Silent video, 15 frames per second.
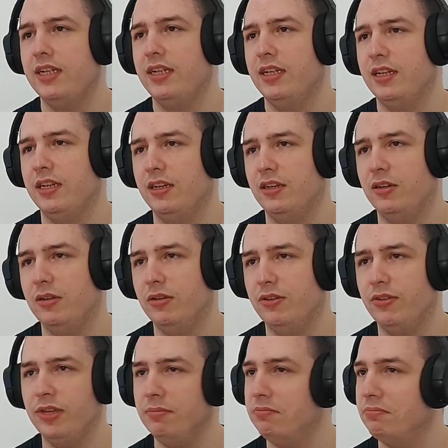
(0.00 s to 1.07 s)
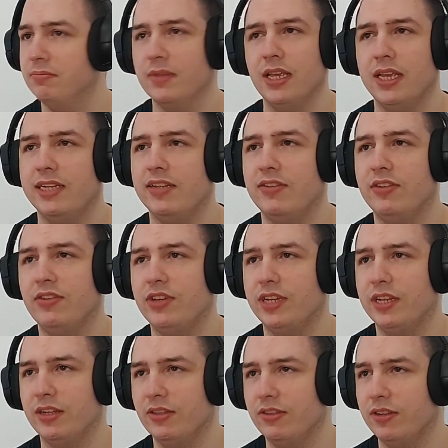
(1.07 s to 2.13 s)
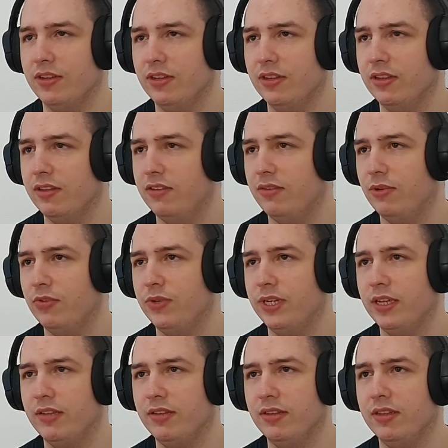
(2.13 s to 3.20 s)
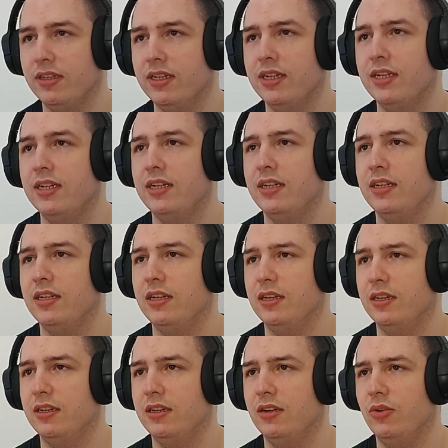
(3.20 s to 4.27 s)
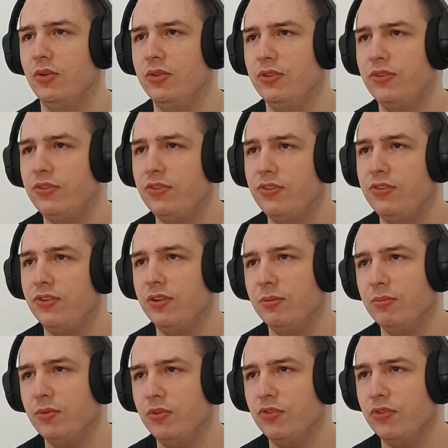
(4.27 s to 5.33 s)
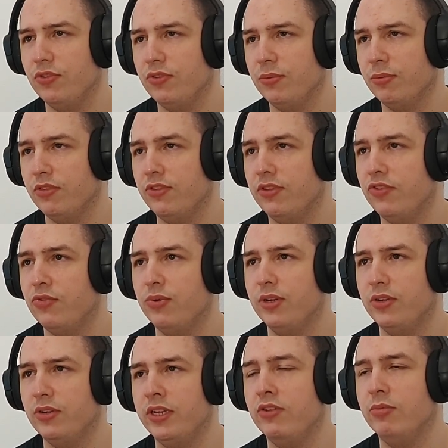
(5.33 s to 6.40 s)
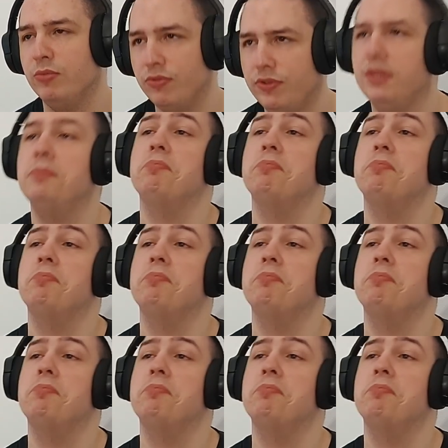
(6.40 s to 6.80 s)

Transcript: Uh, so yeah, I guess let's check it out and see what we get. Uh, all the Sunbow Transformers and True including the movie.